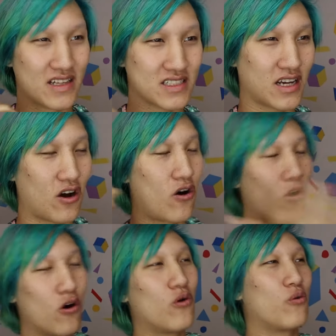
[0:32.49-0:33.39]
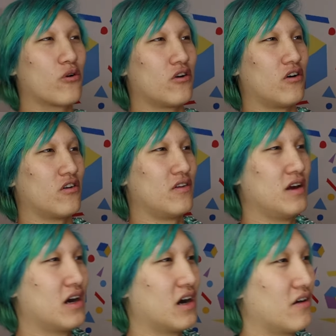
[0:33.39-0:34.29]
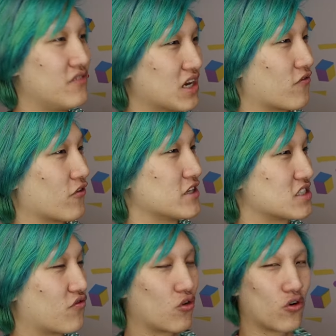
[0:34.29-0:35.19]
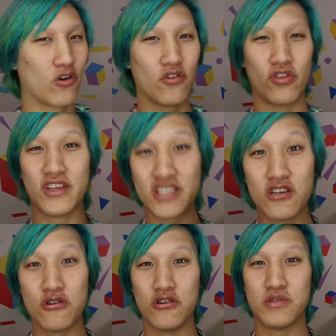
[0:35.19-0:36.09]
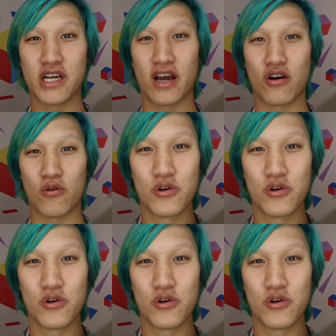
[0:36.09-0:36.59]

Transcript: That's like a whole world of difference for this YouTube channel,